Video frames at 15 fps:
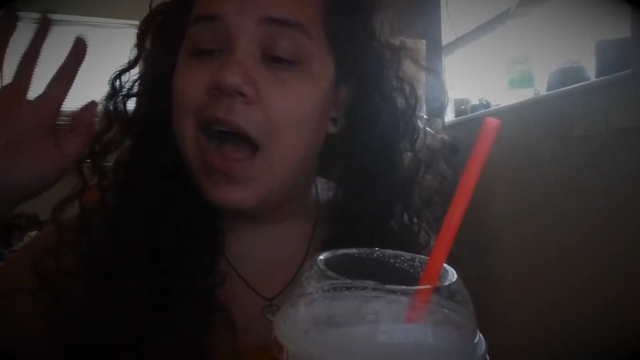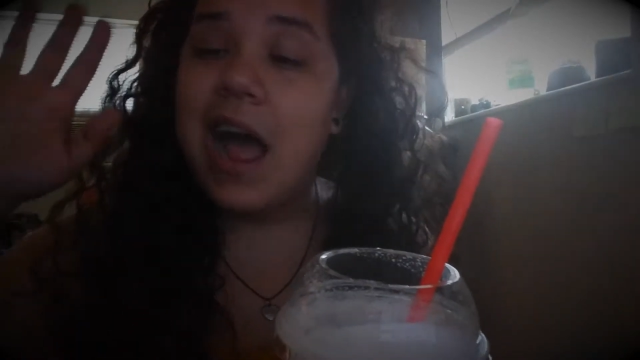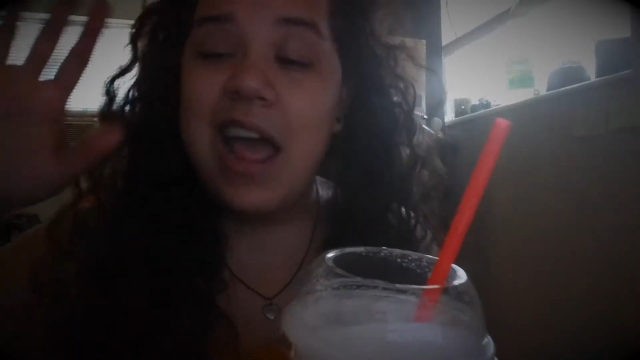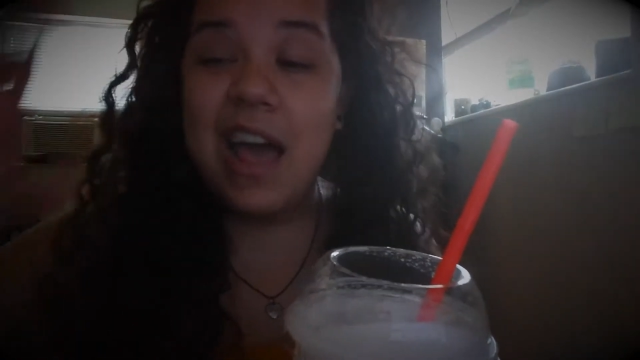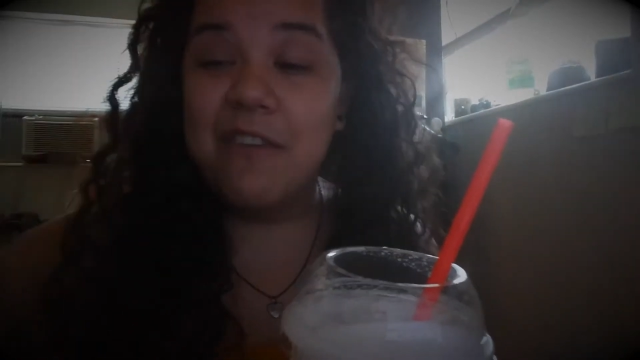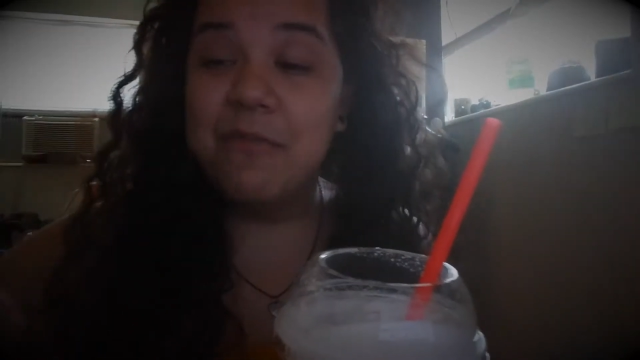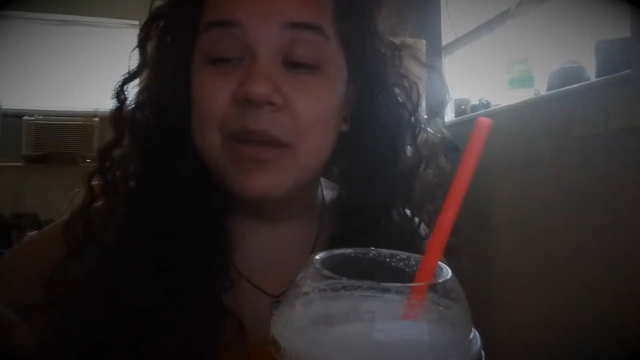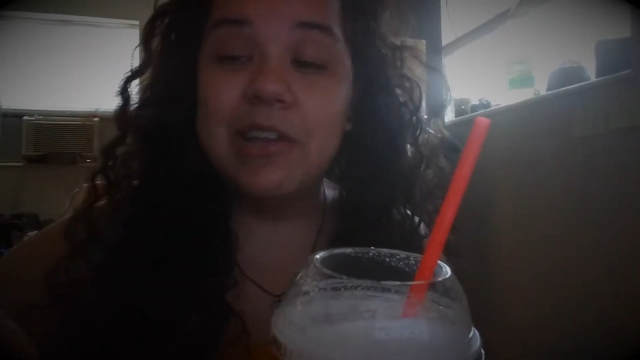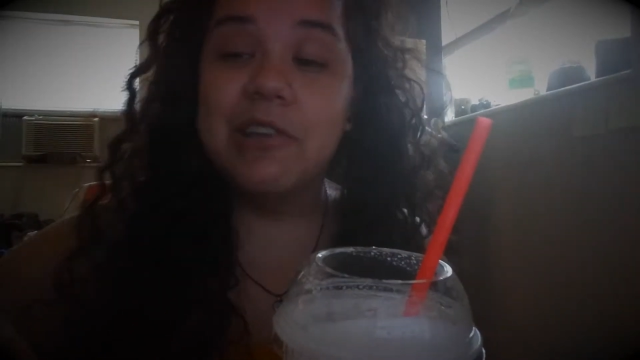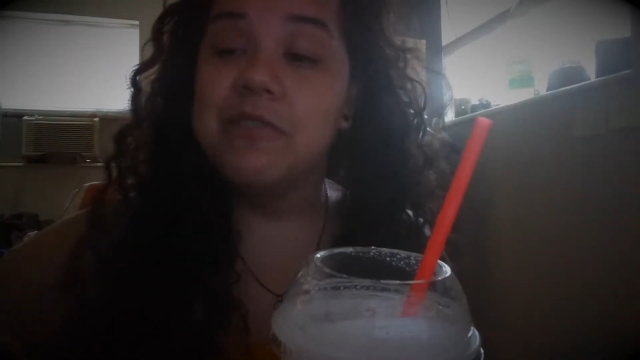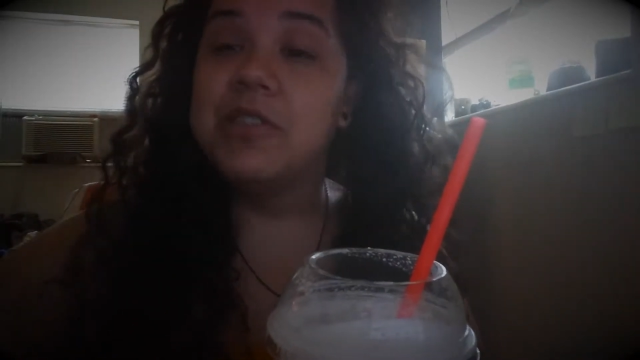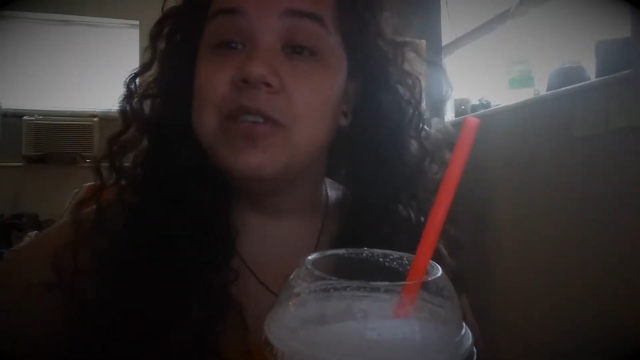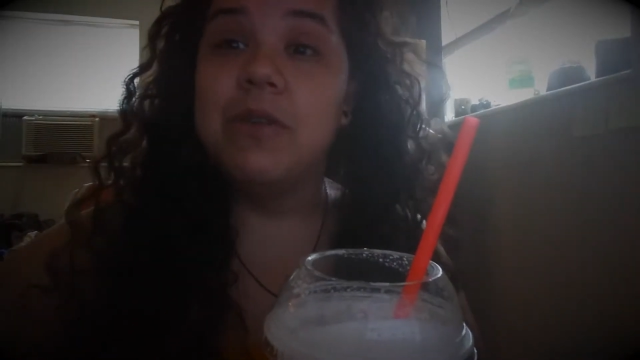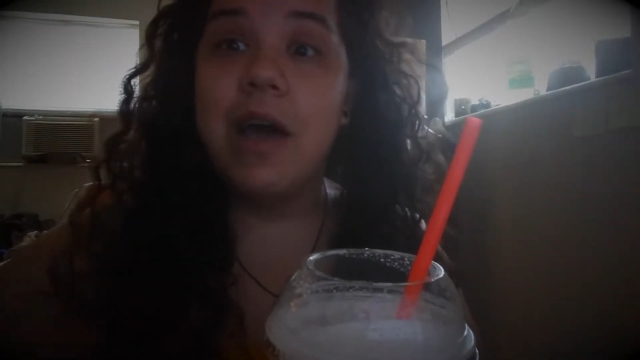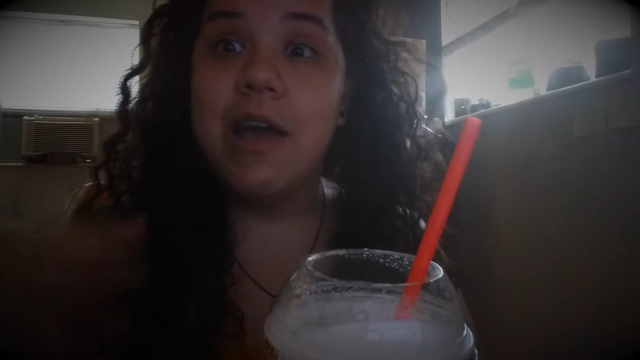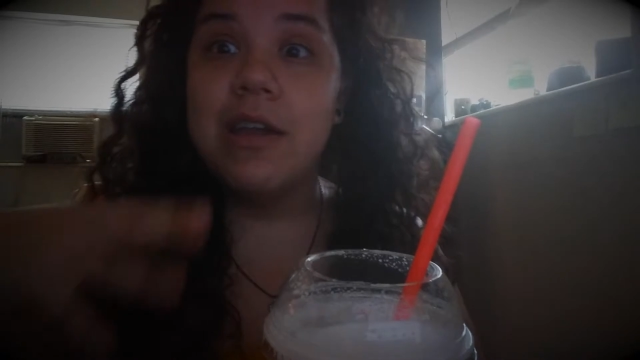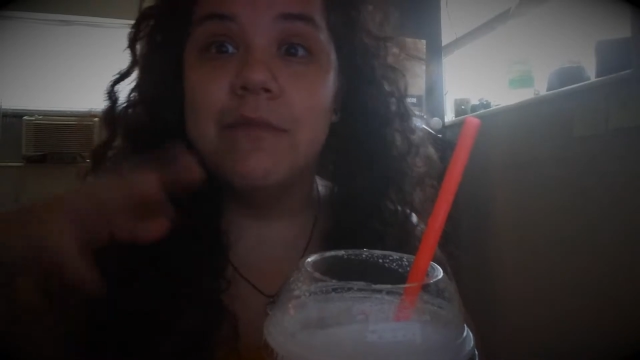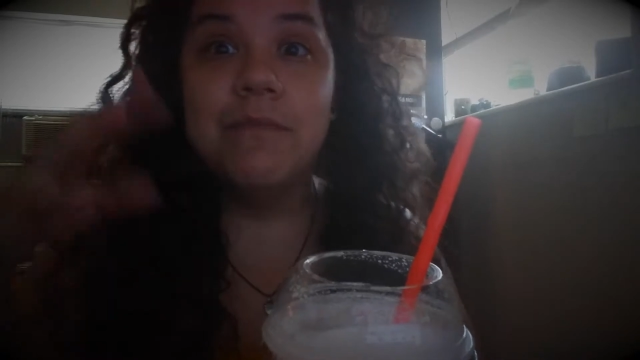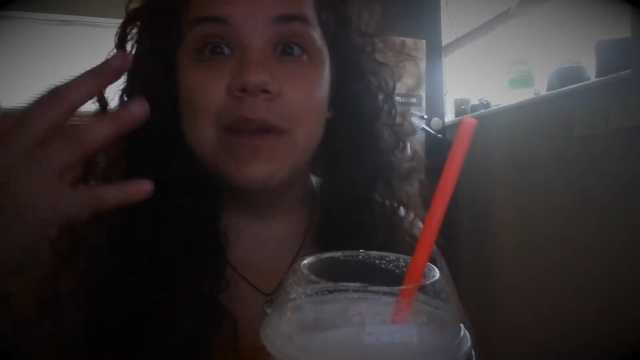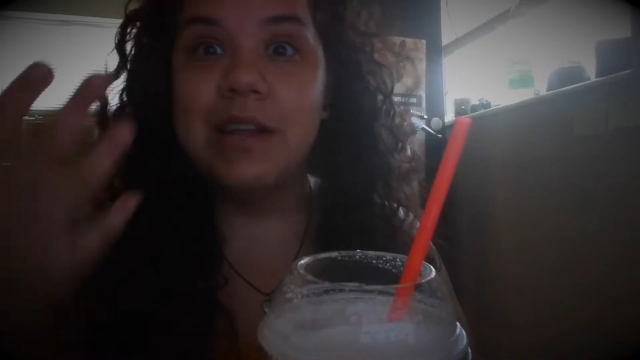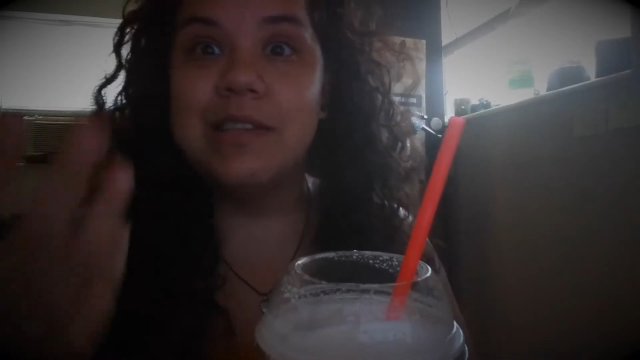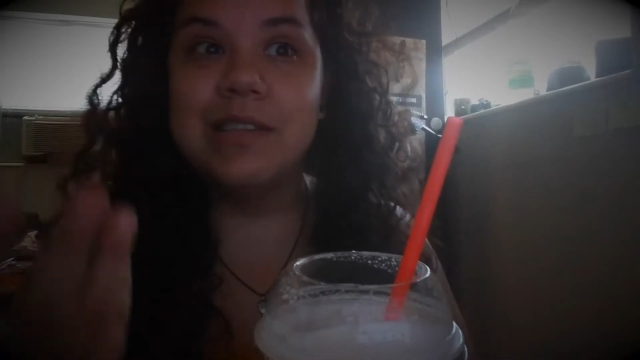I have my go-to
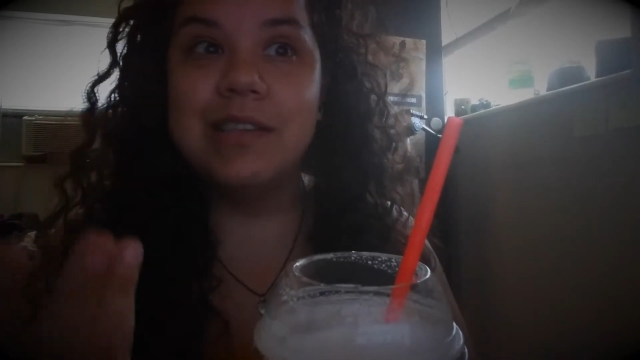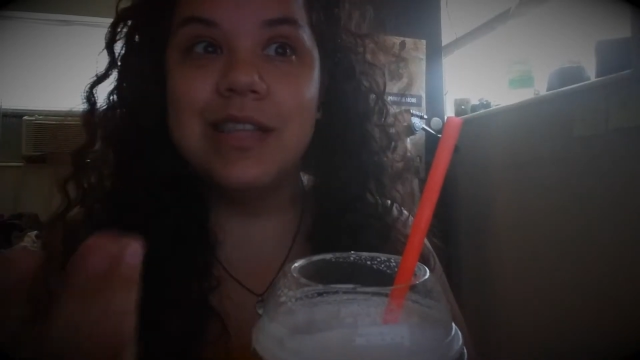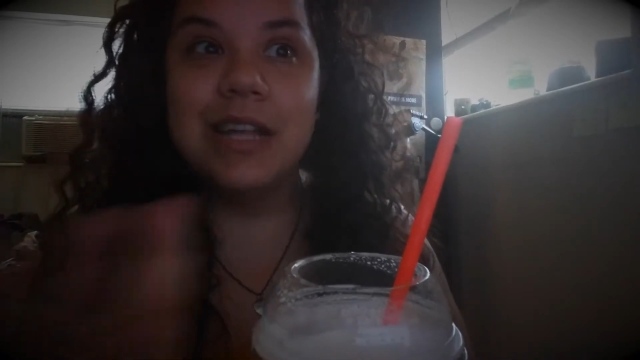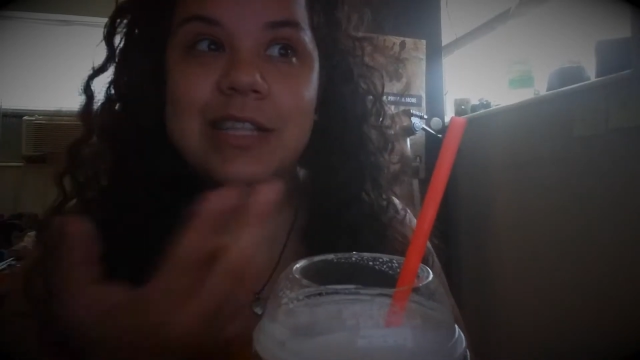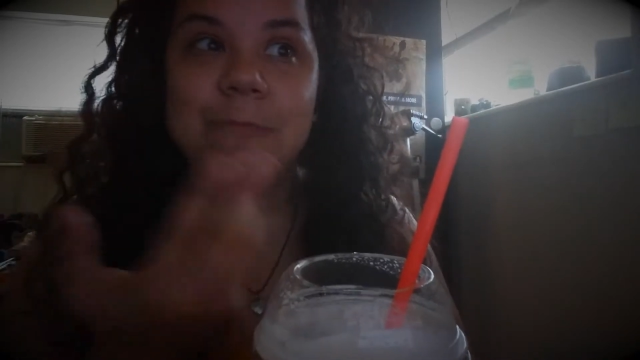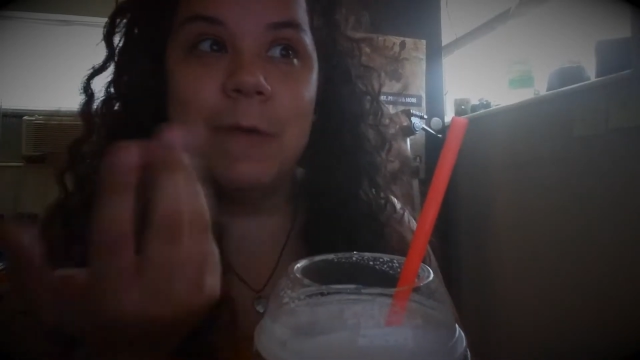item, but I see that